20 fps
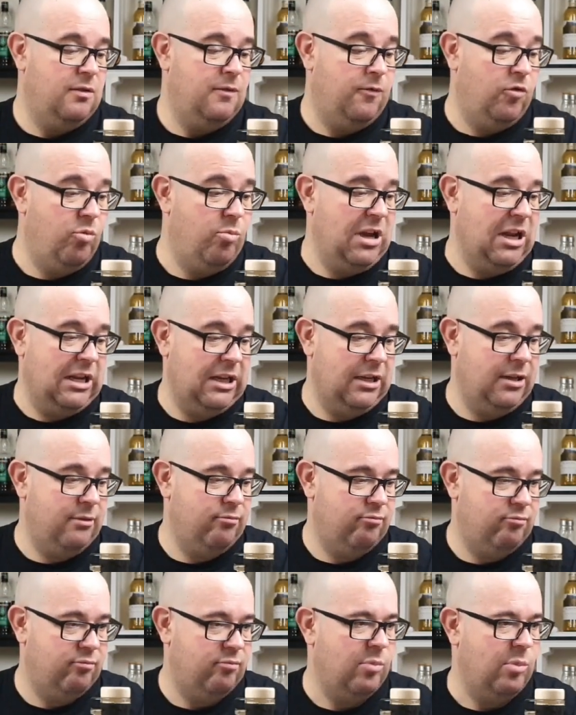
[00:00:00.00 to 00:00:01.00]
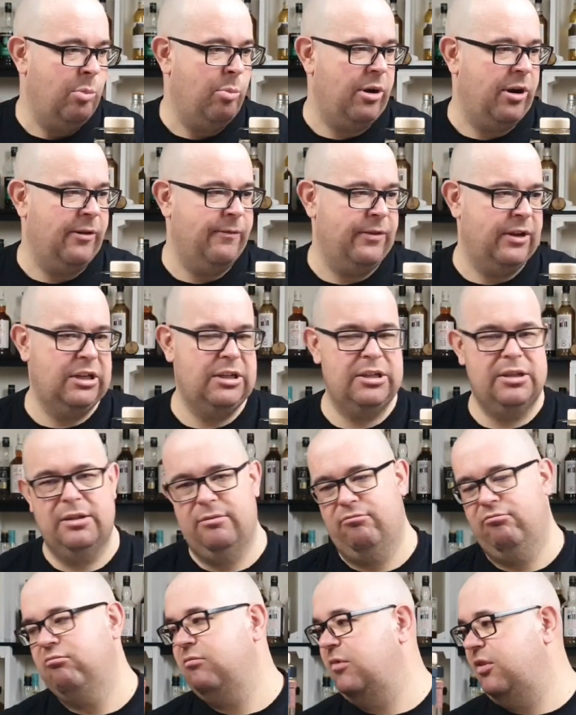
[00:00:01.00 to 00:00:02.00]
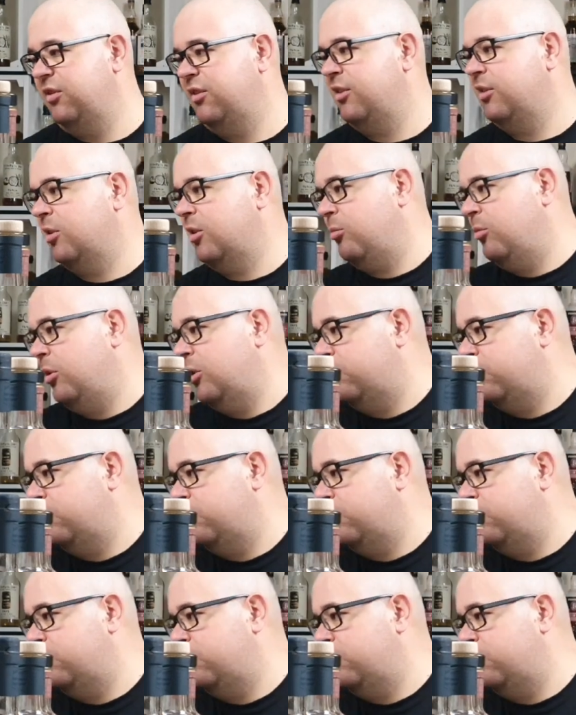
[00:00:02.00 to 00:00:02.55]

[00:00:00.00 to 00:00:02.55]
For money, perfect single